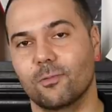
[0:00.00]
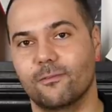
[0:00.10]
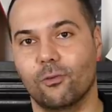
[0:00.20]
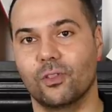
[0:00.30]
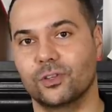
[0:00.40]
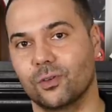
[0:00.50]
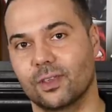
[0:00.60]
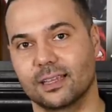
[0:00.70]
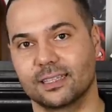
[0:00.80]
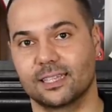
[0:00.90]
before the
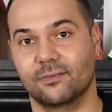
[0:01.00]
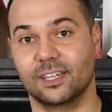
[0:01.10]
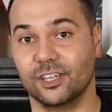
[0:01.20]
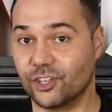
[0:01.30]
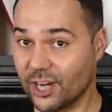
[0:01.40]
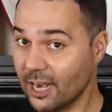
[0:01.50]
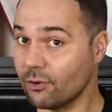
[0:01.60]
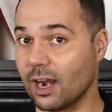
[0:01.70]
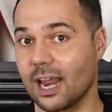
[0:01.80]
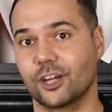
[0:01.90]
2017
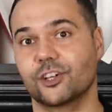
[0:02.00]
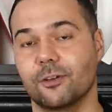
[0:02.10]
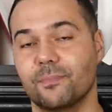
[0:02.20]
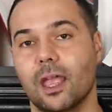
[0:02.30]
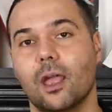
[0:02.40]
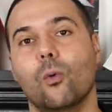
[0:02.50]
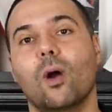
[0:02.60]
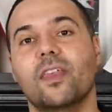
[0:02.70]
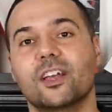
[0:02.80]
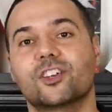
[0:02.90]
general election,
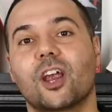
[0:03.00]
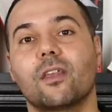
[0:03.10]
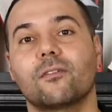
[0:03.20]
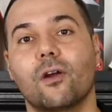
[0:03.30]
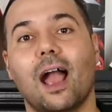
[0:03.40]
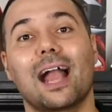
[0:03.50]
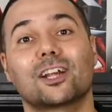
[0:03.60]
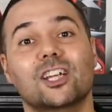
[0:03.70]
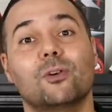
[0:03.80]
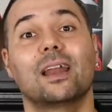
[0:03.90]
where their share of the vote
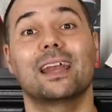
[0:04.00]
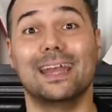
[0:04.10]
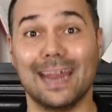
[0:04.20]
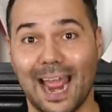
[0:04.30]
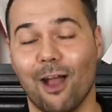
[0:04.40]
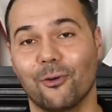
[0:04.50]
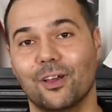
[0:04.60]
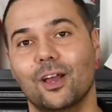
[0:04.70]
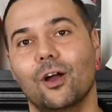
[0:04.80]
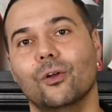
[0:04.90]
actually went down
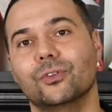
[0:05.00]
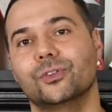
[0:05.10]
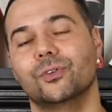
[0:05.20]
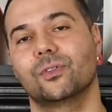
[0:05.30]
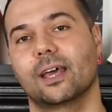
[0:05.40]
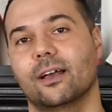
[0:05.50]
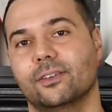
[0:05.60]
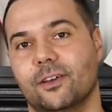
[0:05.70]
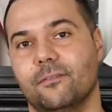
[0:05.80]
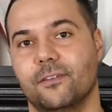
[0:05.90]
on
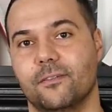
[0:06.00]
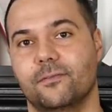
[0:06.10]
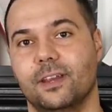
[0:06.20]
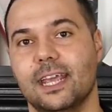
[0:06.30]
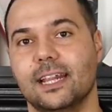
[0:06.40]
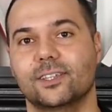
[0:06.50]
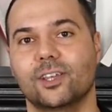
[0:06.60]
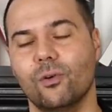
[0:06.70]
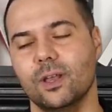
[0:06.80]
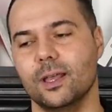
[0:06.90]
2015.
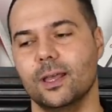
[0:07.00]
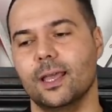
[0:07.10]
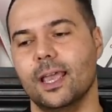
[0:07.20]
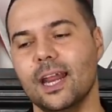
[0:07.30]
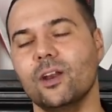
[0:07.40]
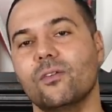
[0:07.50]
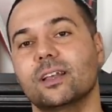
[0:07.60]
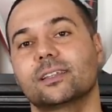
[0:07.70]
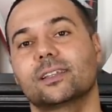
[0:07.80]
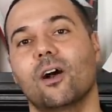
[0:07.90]
So, in and of
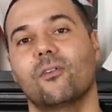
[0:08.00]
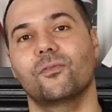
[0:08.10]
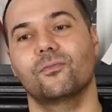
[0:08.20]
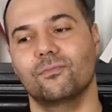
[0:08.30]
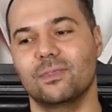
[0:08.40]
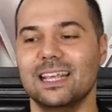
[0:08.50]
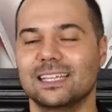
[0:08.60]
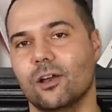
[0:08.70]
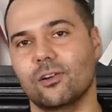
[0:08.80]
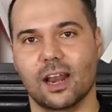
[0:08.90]
itself,
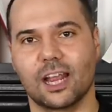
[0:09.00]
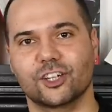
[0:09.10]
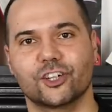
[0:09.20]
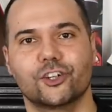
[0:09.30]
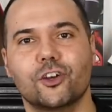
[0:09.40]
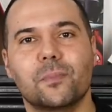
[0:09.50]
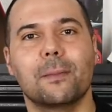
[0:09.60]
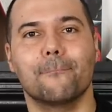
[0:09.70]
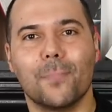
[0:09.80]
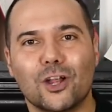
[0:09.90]
these local elections shouldn't be
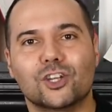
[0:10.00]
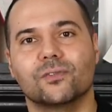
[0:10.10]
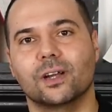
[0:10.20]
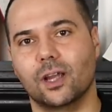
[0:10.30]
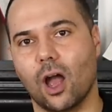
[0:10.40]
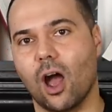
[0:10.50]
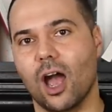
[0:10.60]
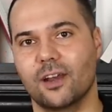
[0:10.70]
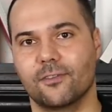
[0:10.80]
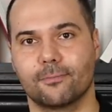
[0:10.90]
much of a
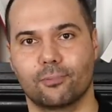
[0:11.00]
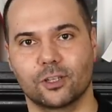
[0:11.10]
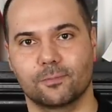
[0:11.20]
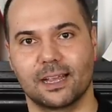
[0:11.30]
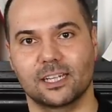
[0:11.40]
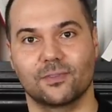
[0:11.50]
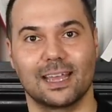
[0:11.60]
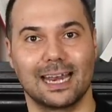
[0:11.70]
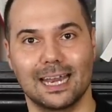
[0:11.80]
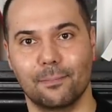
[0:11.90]
guide for the prospects of
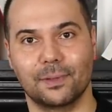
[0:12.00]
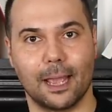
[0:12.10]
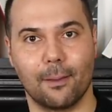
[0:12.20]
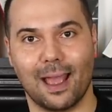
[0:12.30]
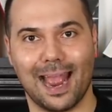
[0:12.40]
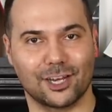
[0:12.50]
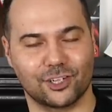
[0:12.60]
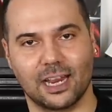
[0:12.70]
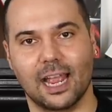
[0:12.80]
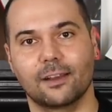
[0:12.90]
a Lib Dem
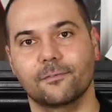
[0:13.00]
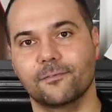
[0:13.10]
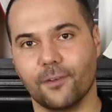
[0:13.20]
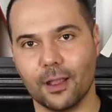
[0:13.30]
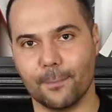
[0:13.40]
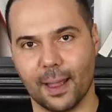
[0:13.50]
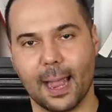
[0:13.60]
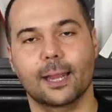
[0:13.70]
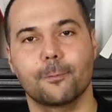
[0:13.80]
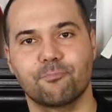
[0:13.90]
hashtag
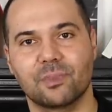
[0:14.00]
fightback.